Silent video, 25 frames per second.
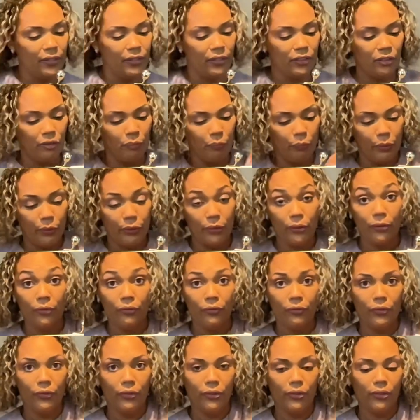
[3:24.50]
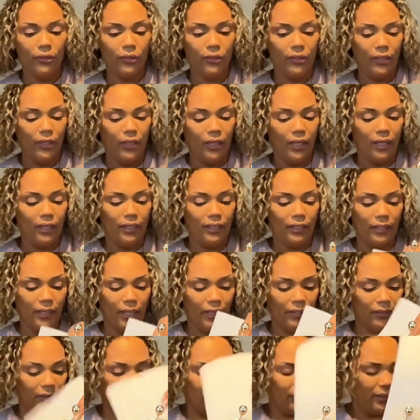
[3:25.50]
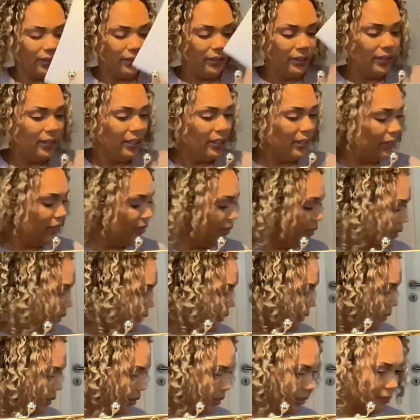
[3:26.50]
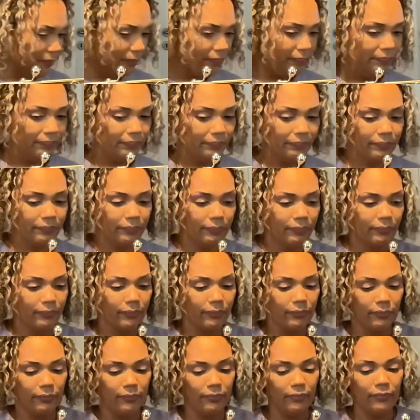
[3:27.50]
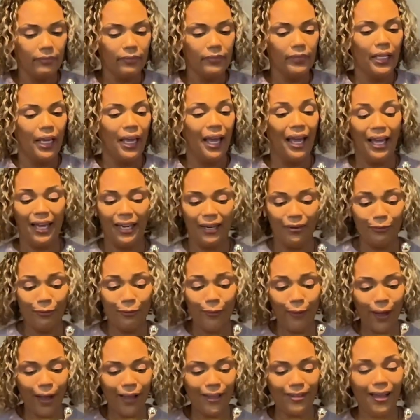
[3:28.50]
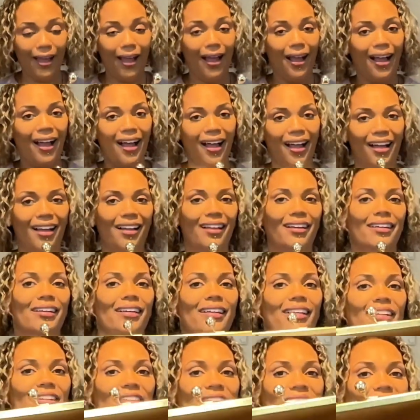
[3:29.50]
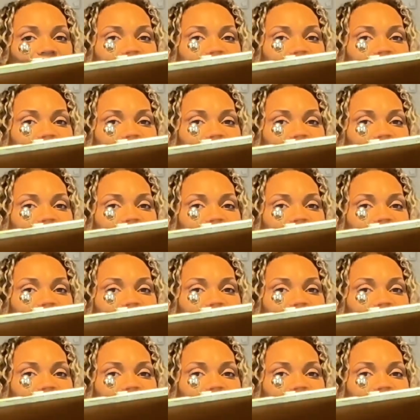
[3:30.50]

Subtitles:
this beautiful leather interior. And voila, here it